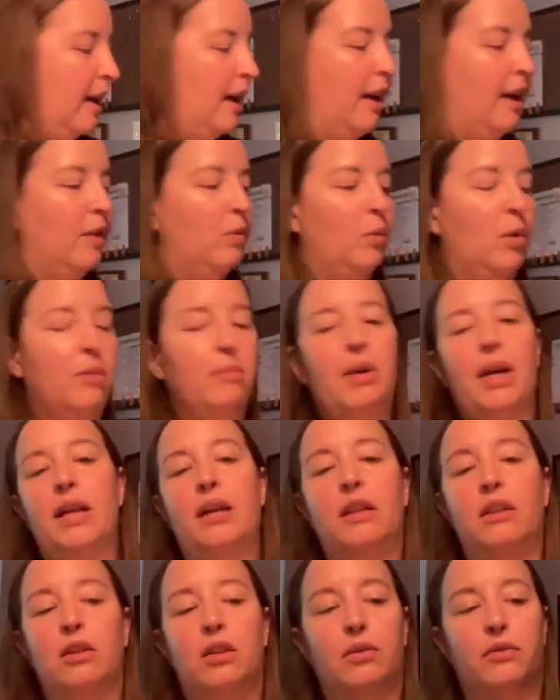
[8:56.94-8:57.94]
and one by
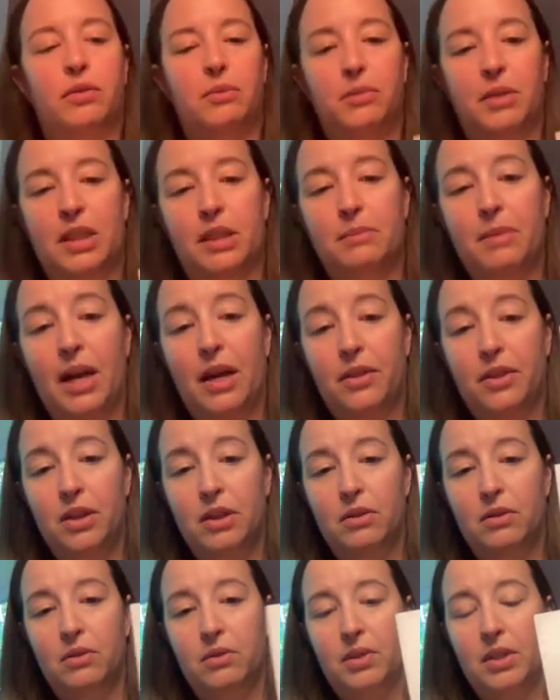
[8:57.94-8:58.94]
Hello from Liz
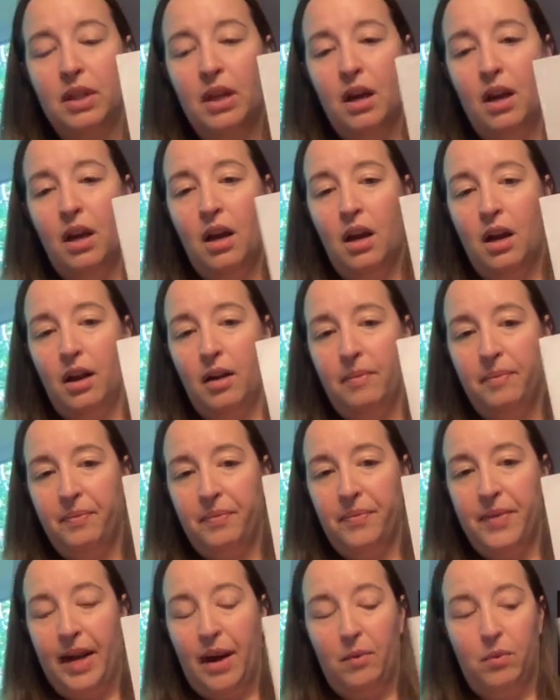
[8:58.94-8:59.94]
Matthews,
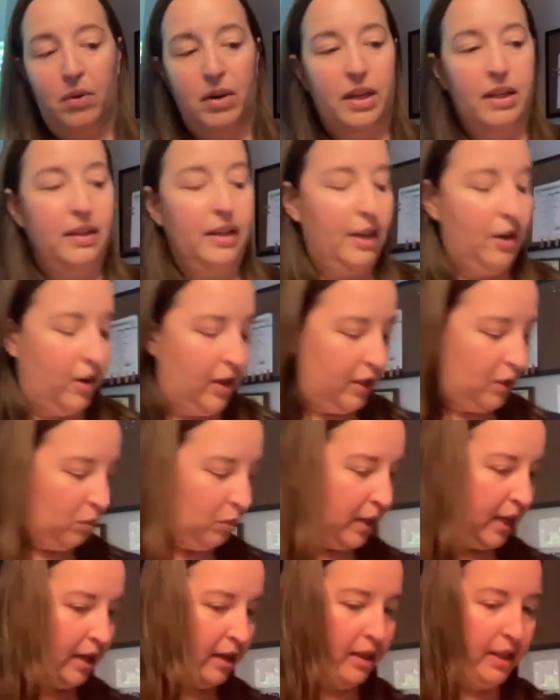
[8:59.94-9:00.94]
that were in there, as
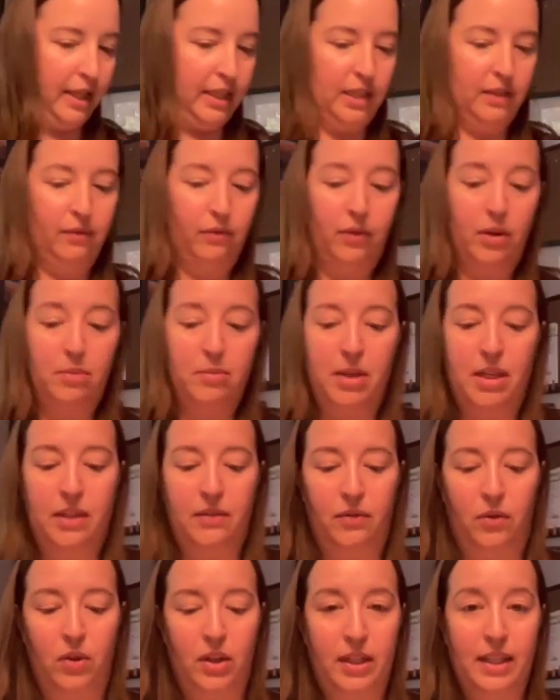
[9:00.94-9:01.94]
well as freebies
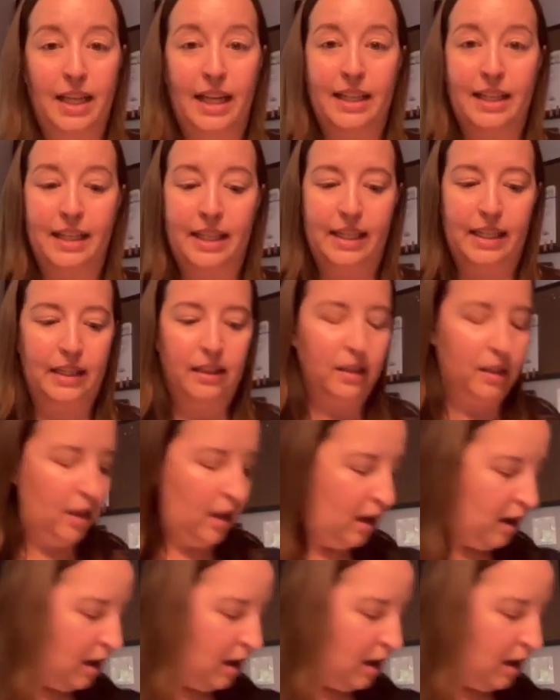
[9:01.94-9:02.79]
for attendees.